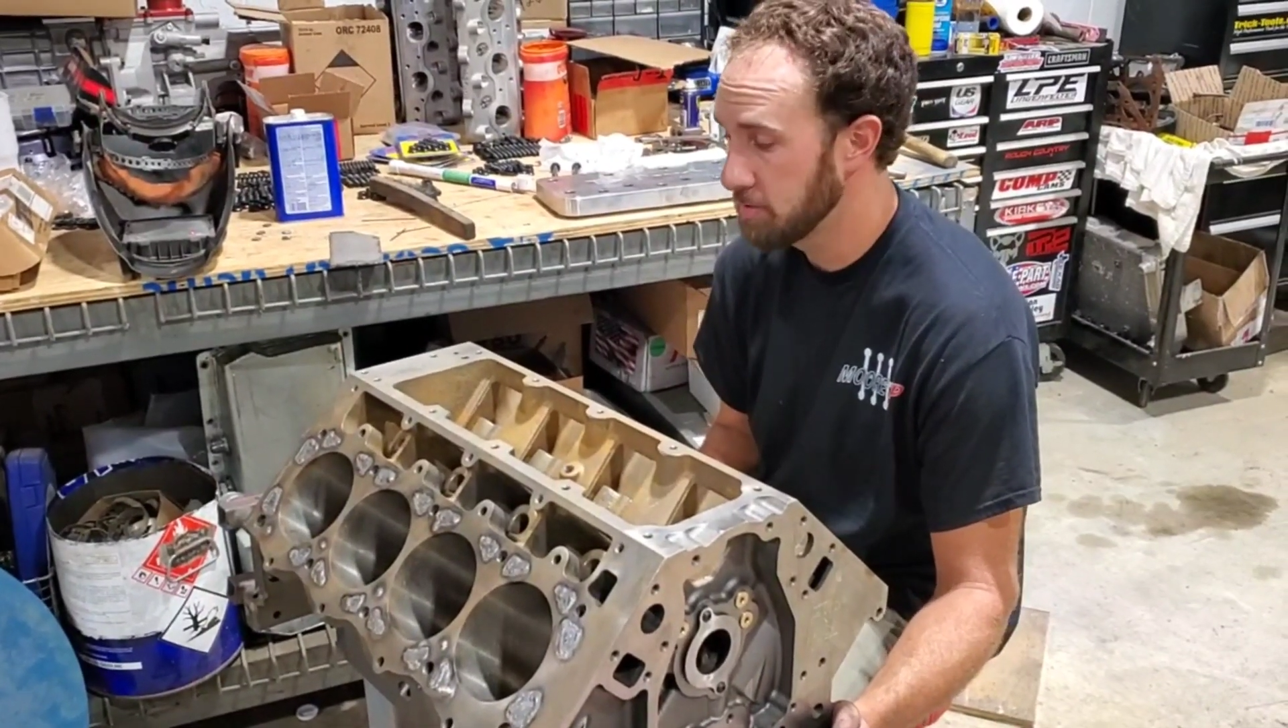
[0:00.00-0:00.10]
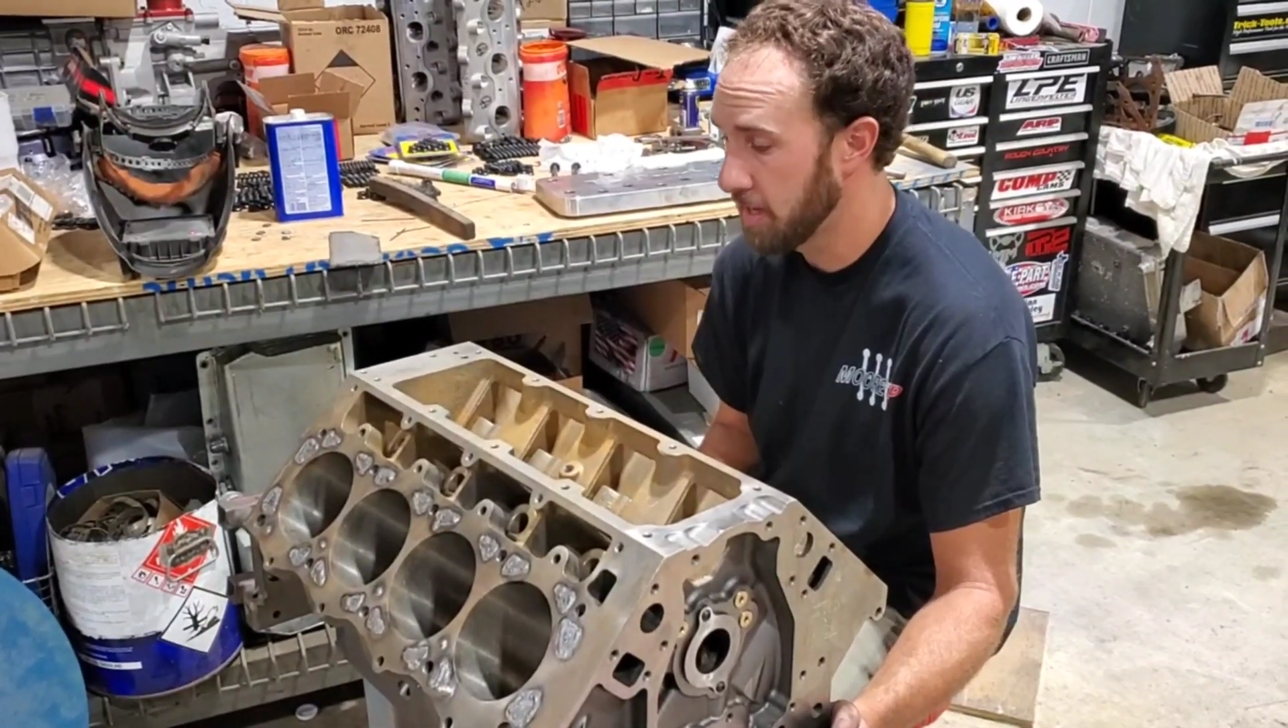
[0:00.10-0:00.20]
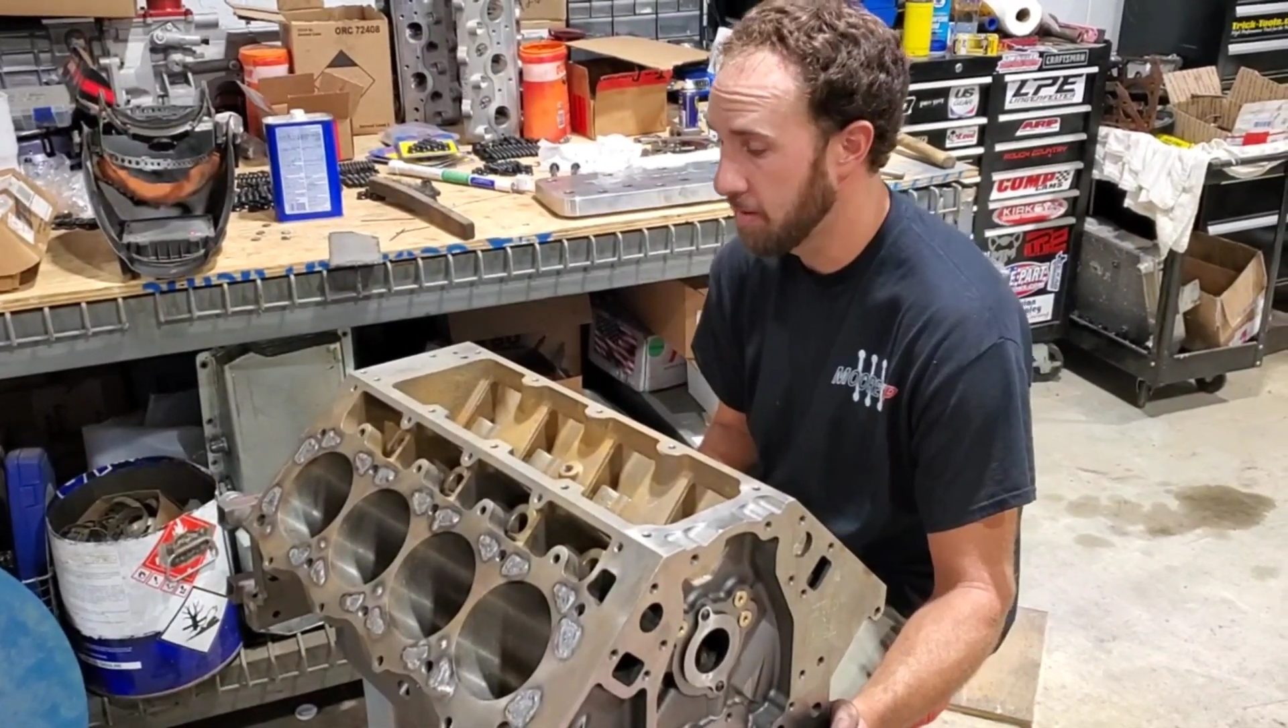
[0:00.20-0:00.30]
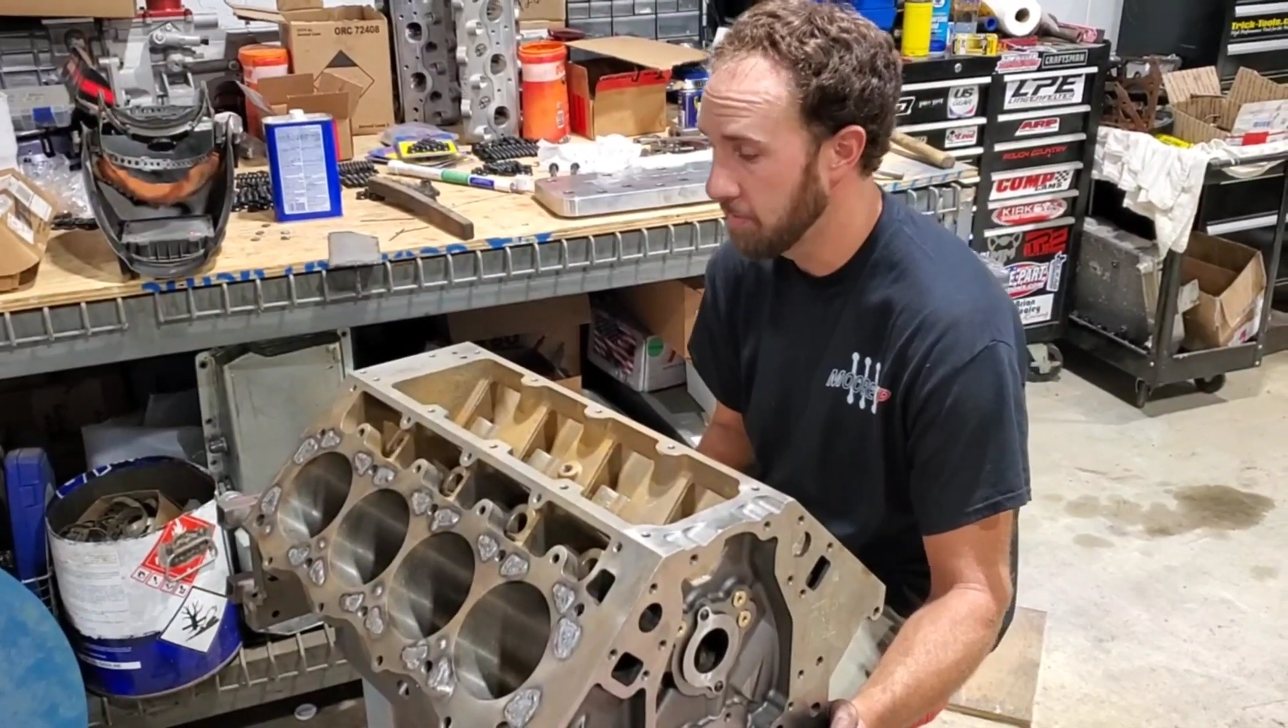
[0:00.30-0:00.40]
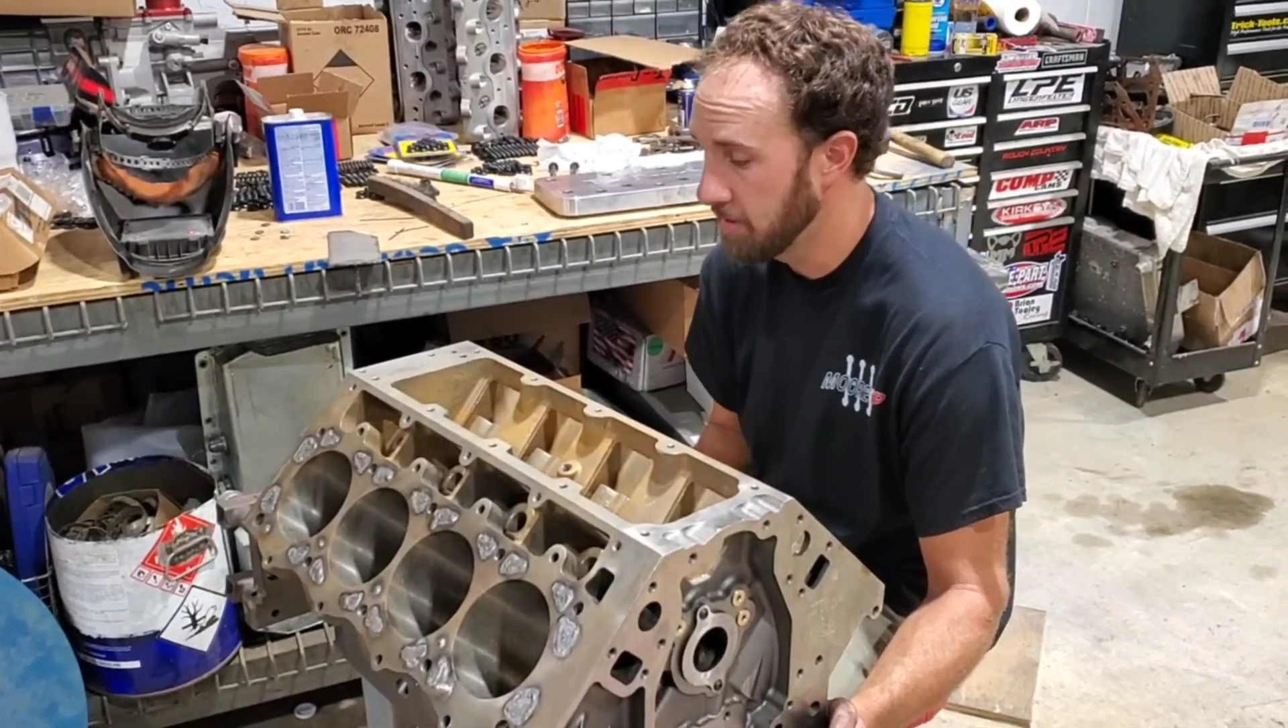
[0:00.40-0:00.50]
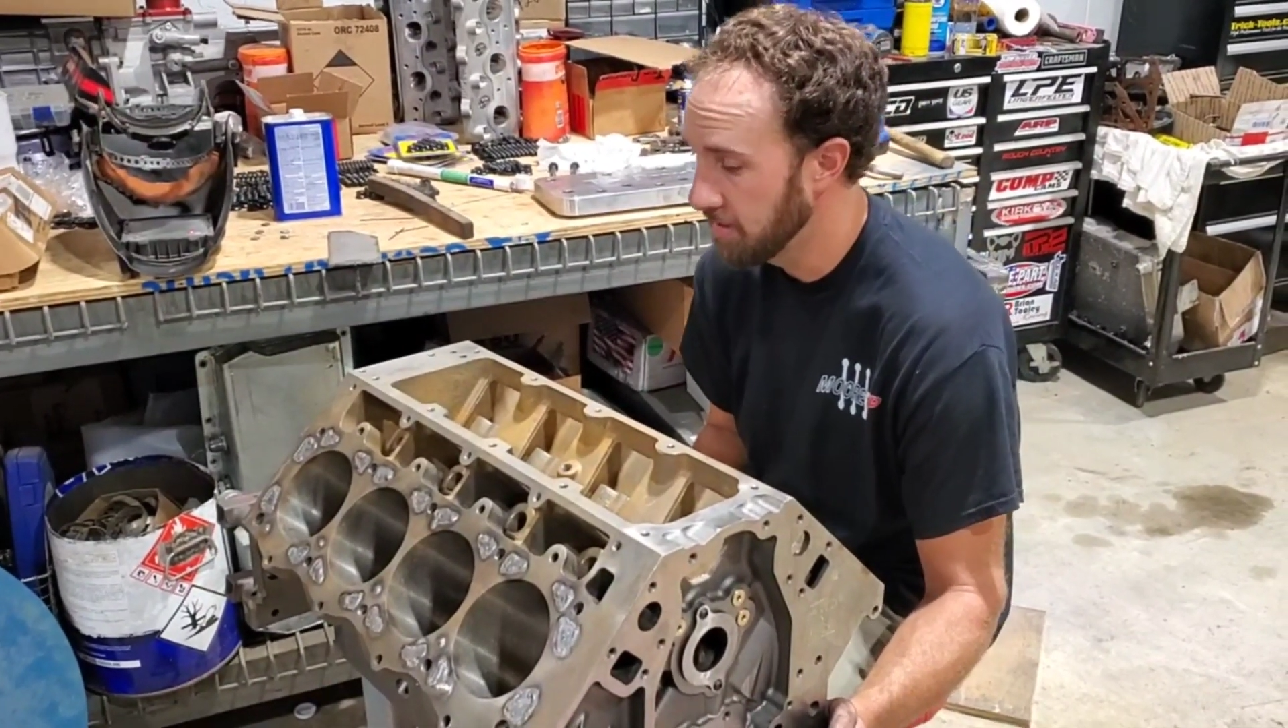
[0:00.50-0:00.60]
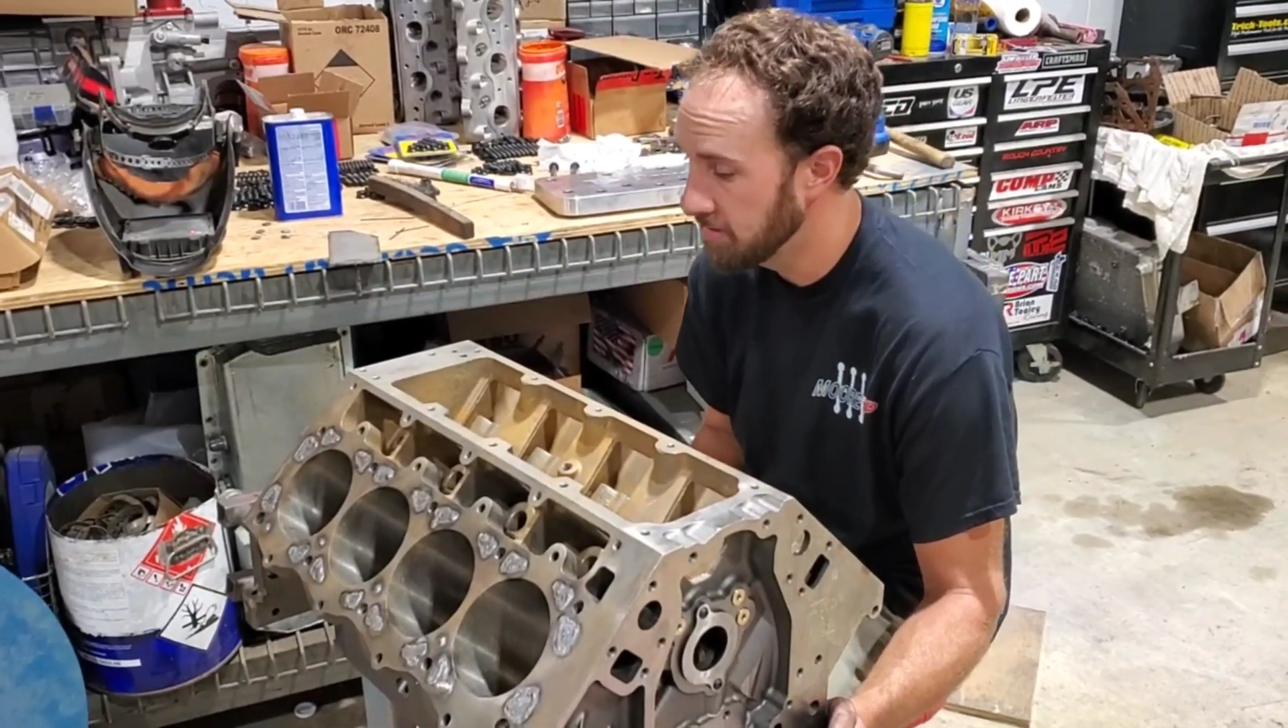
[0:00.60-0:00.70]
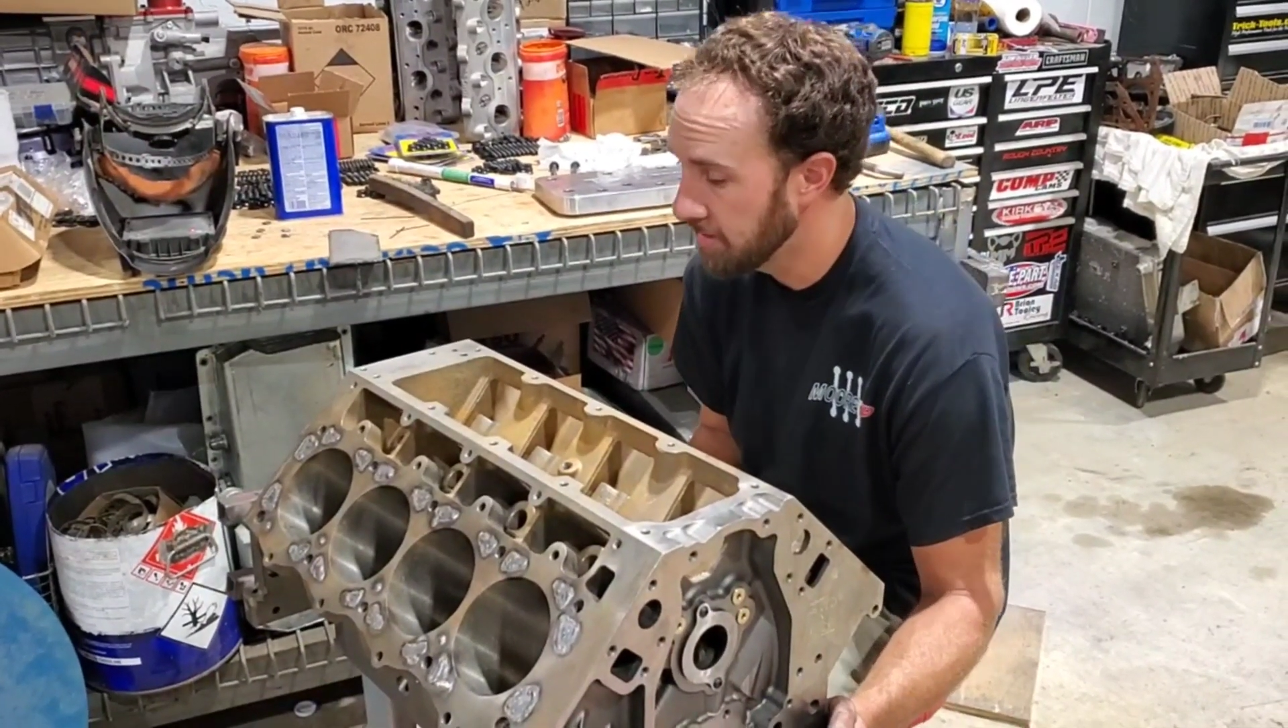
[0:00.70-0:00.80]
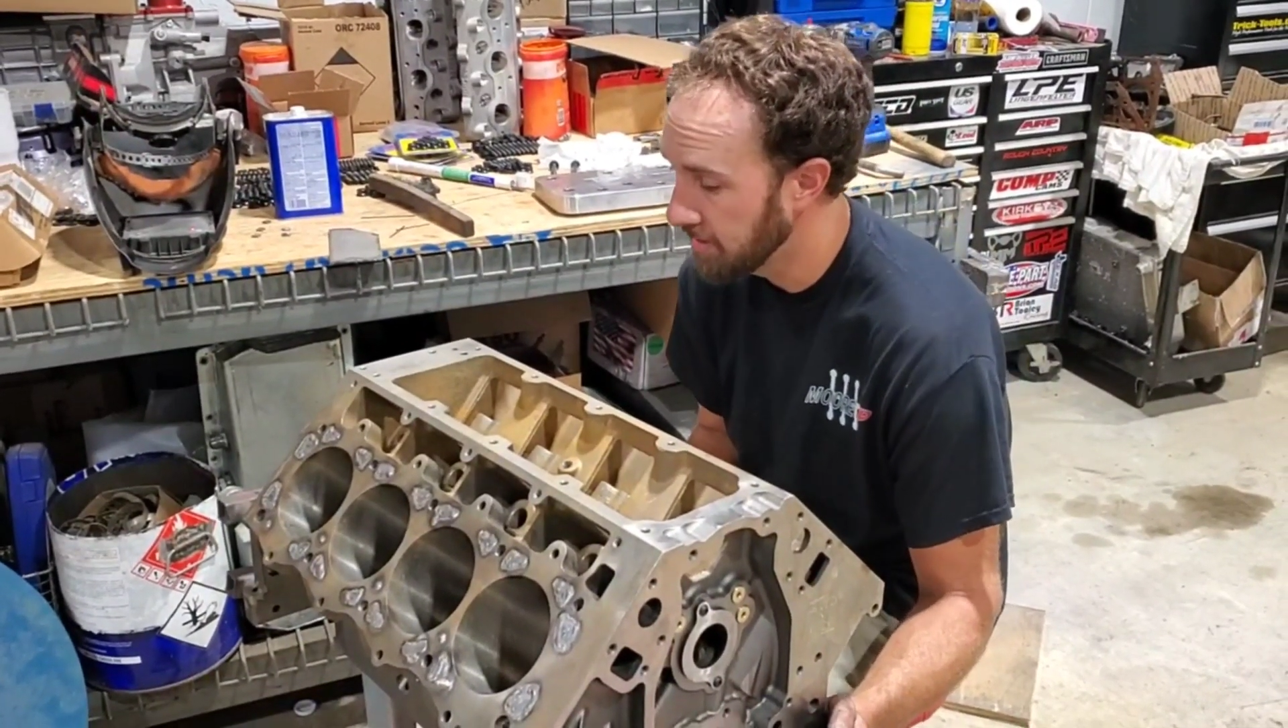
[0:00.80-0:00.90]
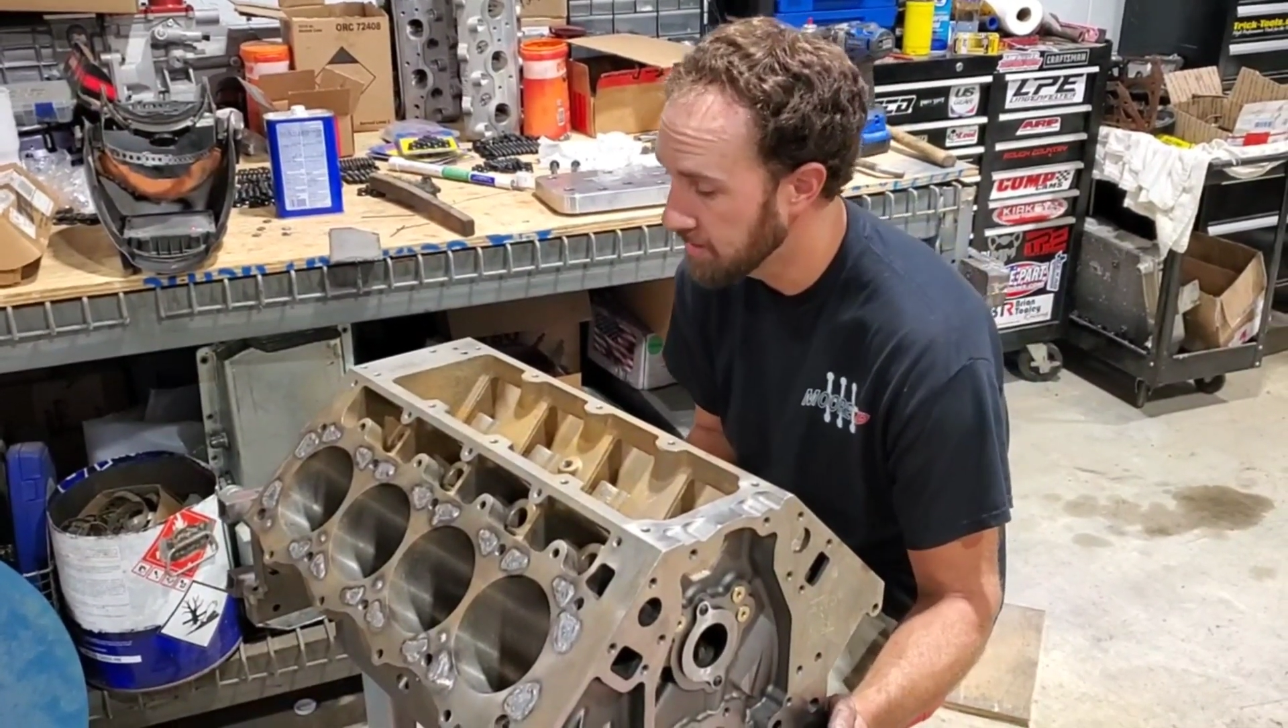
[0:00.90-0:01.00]
chime in and
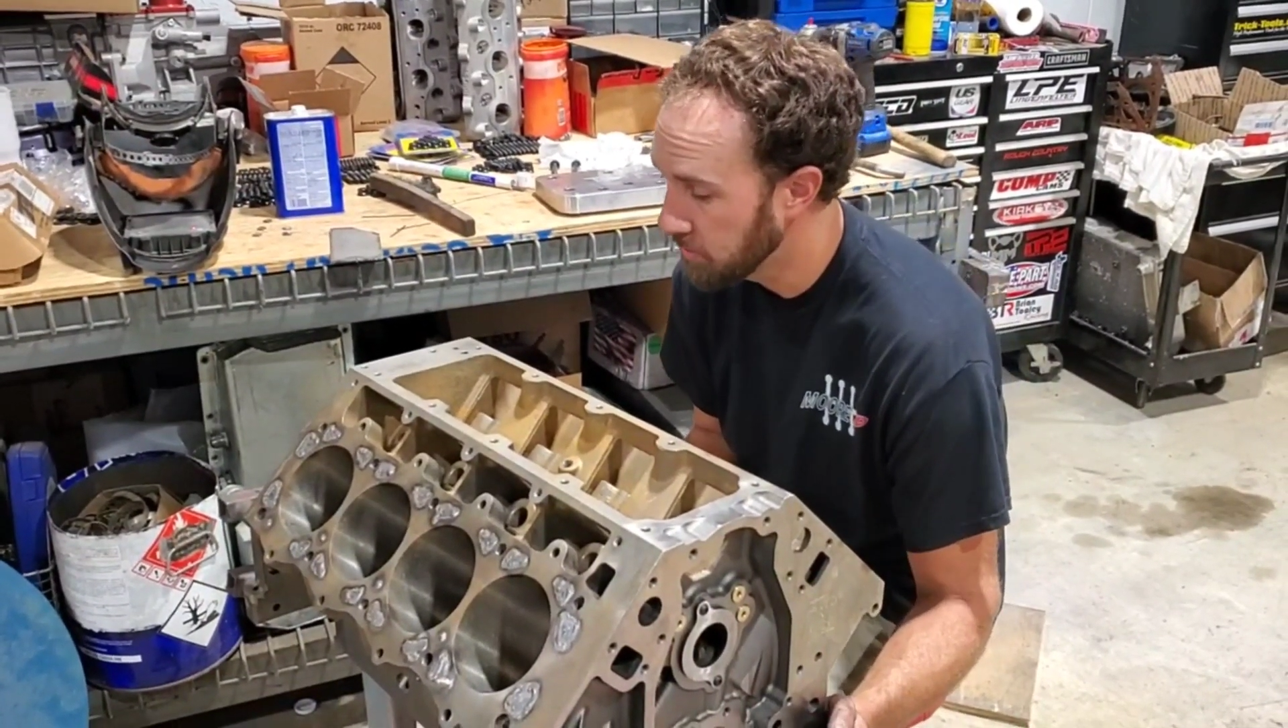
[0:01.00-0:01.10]
tell us